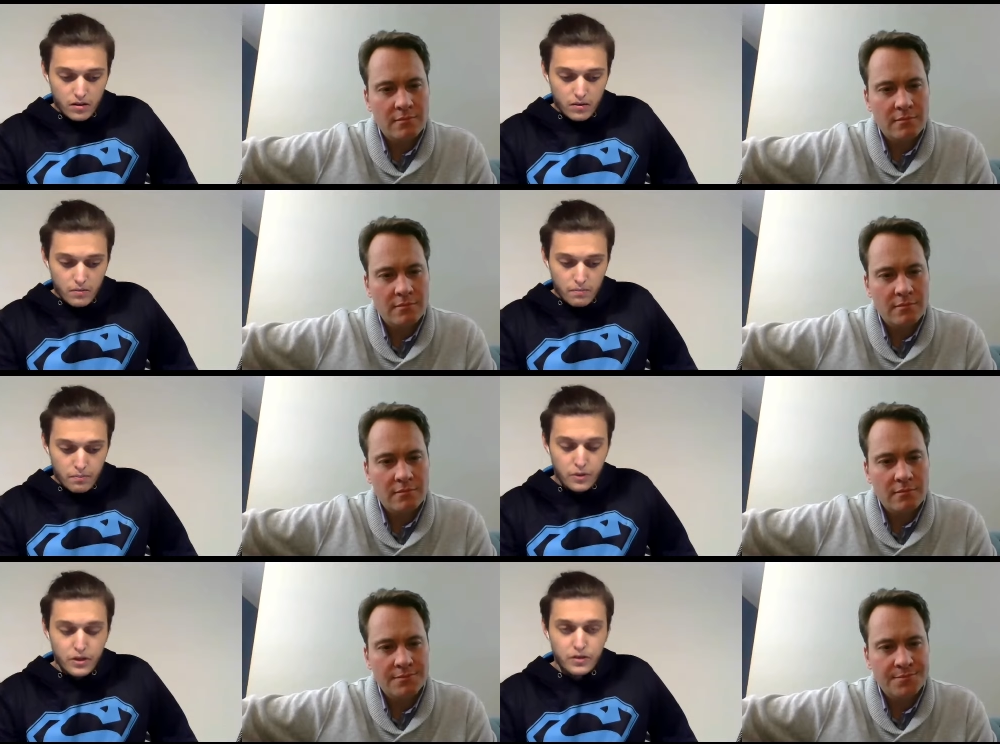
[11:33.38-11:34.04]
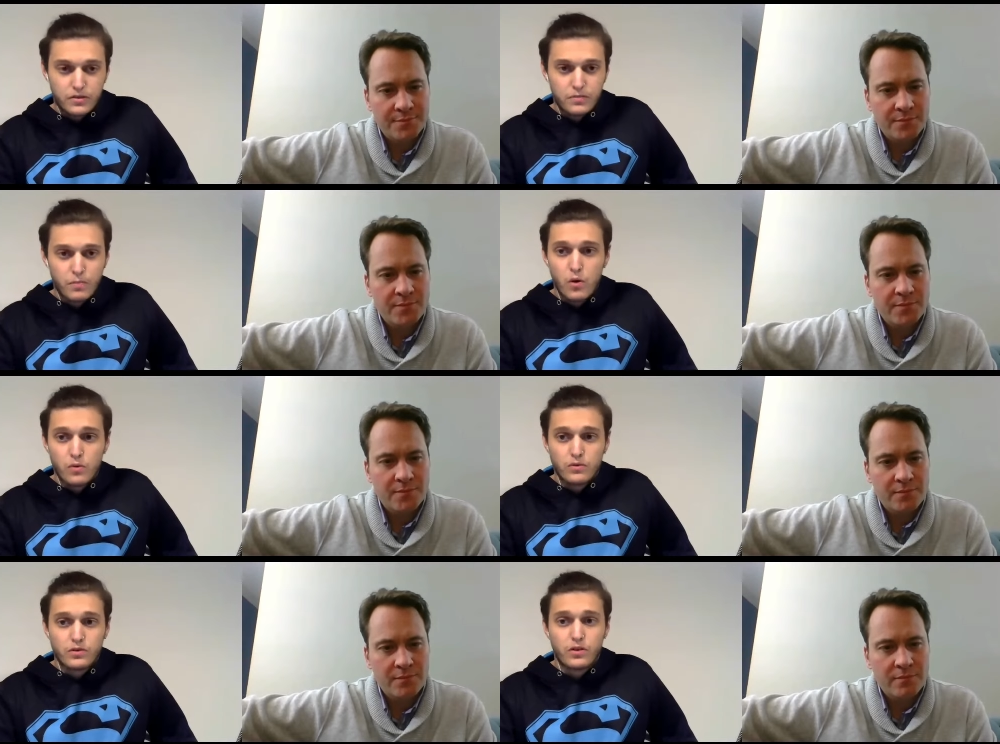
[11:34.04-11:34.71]

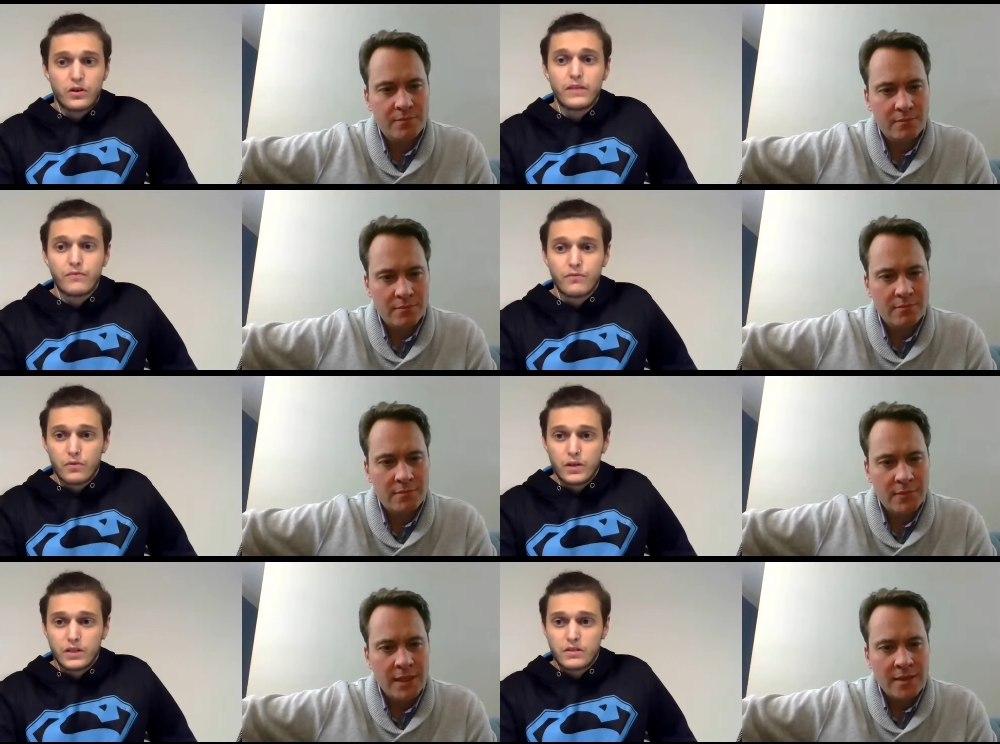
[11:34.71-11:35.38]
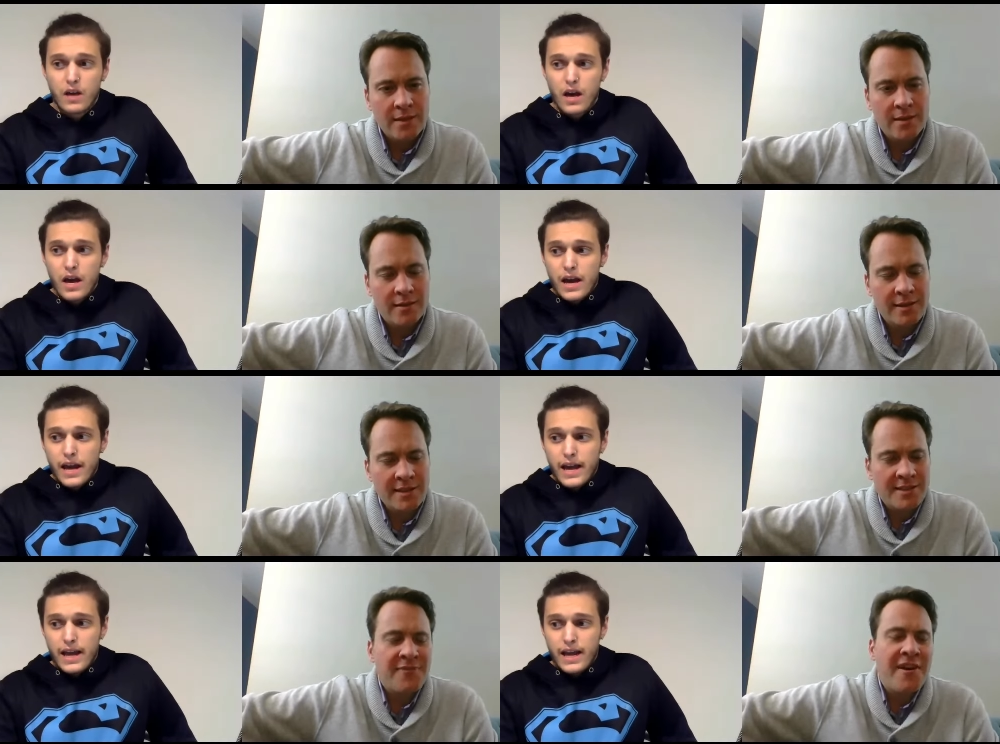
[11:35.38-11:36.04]
Speaker 1: predisposed or influenced.
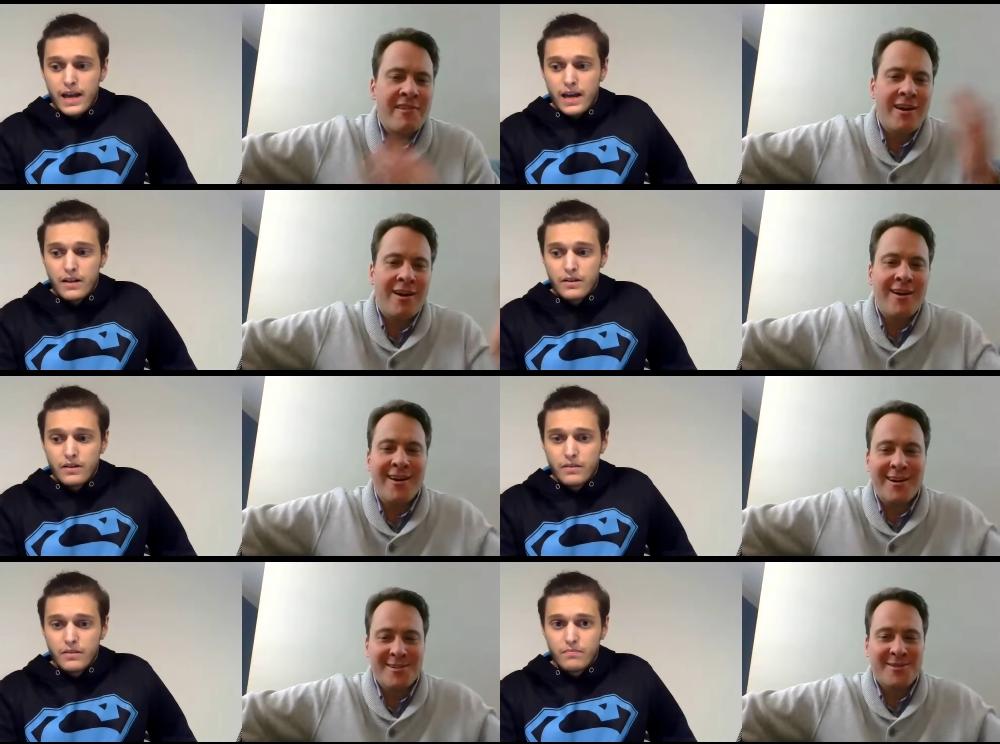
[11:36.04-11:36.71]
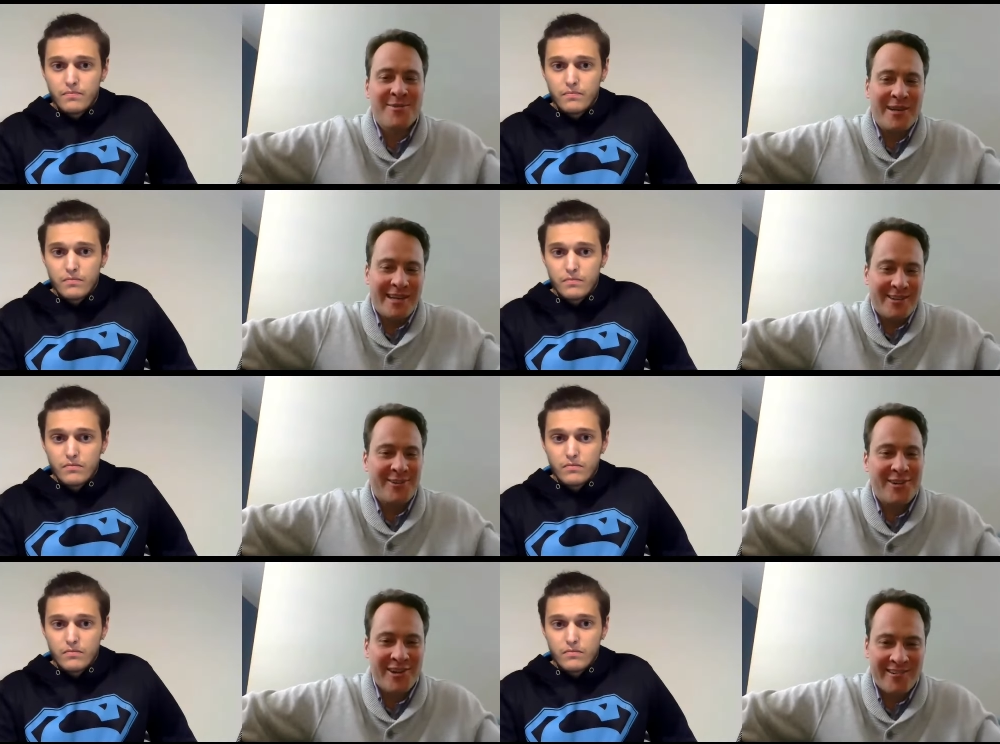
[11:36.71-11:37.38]
Speaker 2: There's a very high R-squared
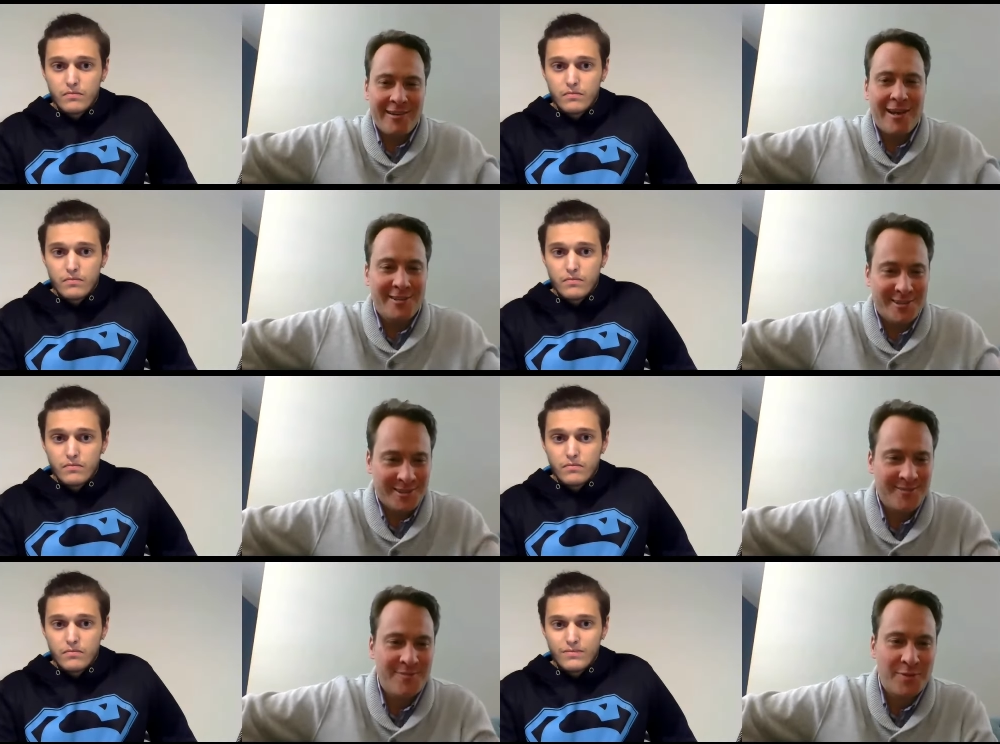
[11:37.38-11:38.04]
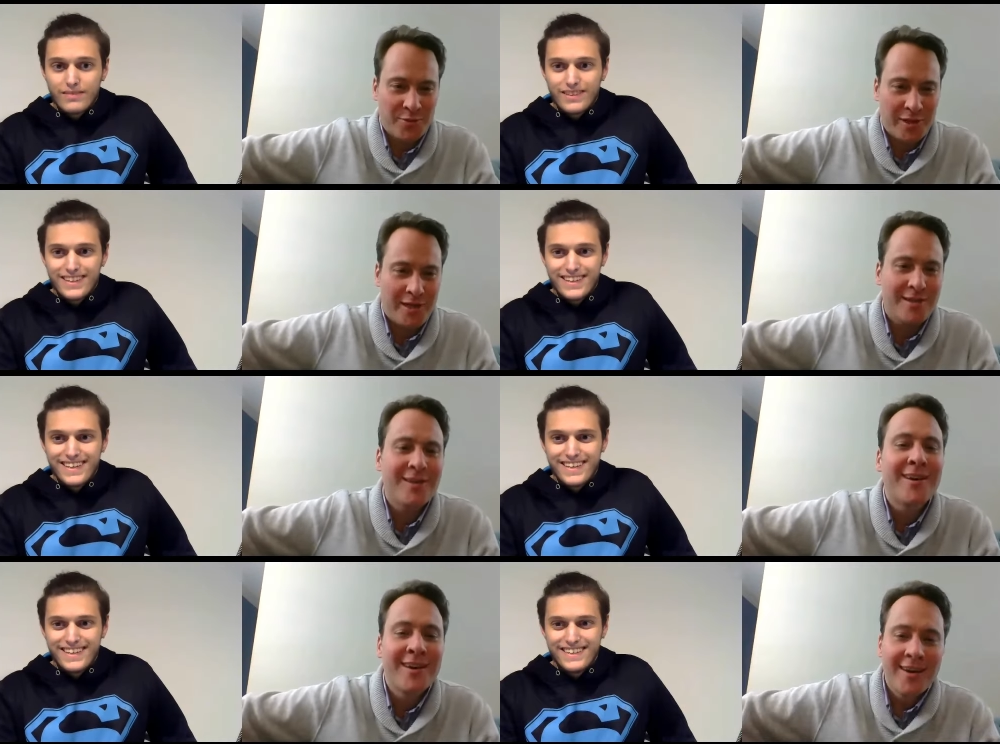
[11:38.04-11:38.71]
on the correlation
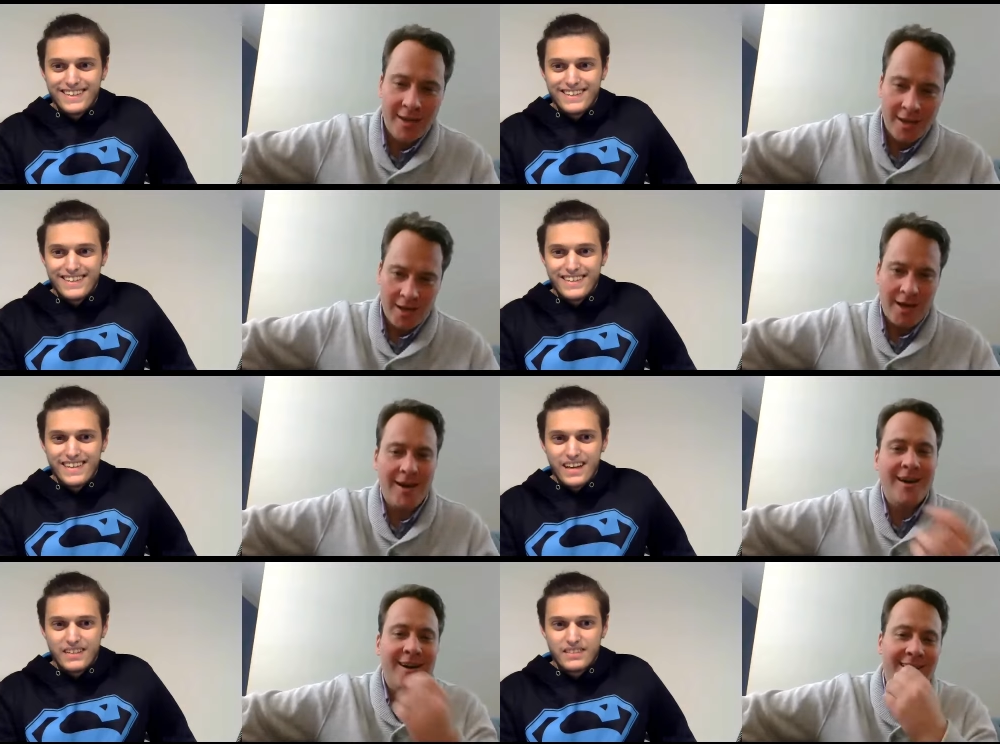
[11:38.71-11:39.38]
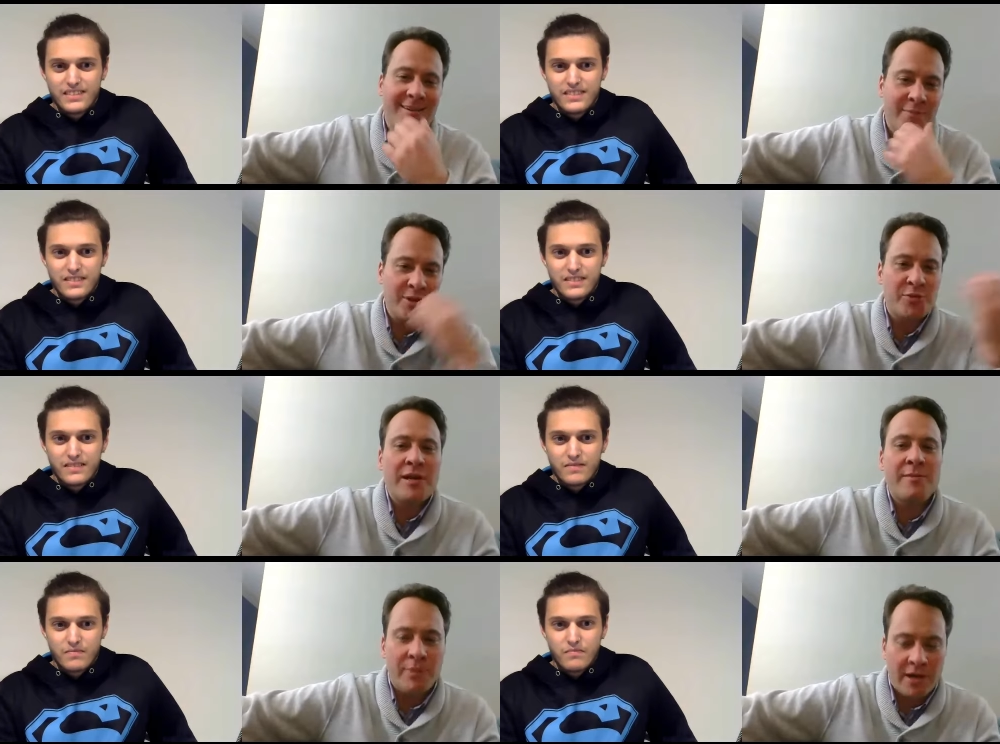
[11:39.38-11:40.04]
between
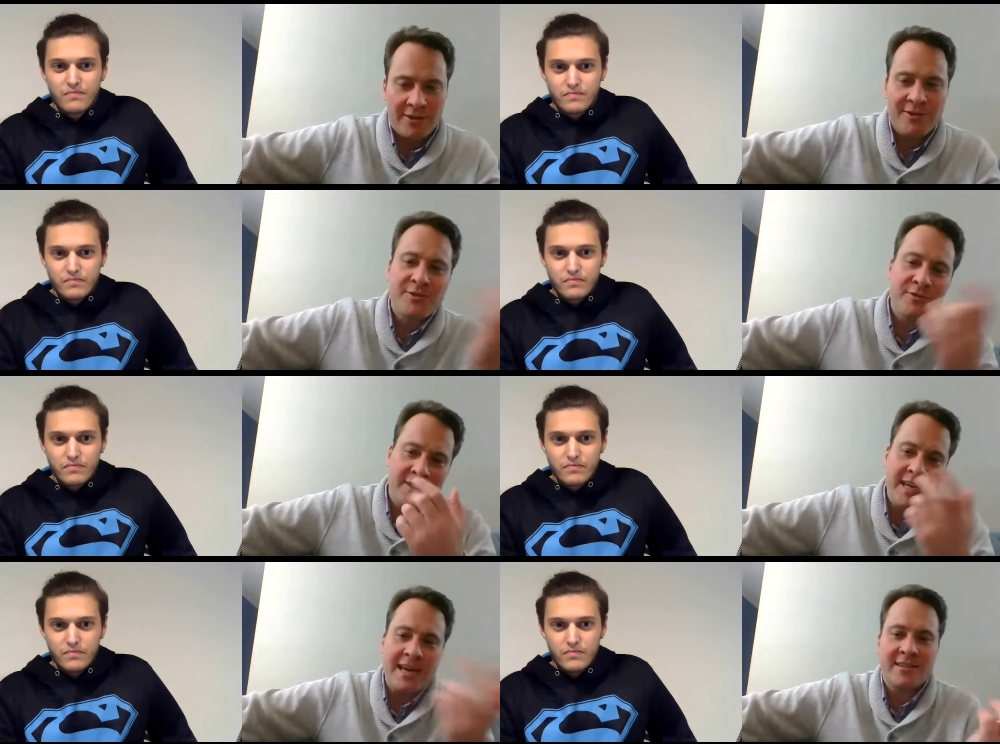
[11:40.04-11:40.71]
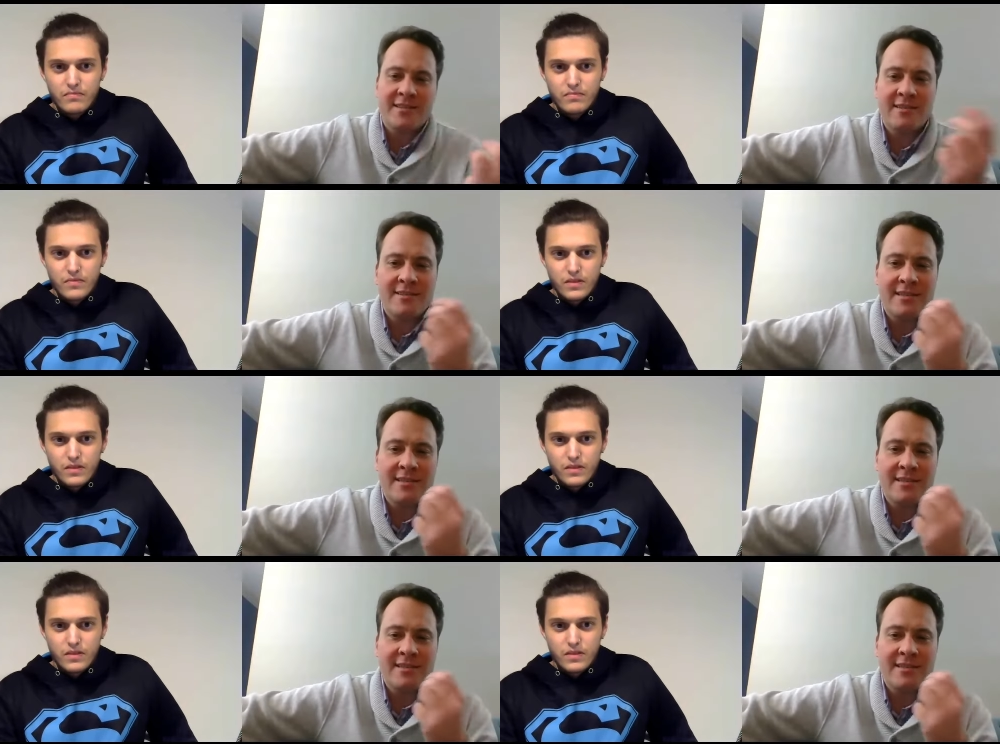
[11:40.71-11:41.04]
between biological sex and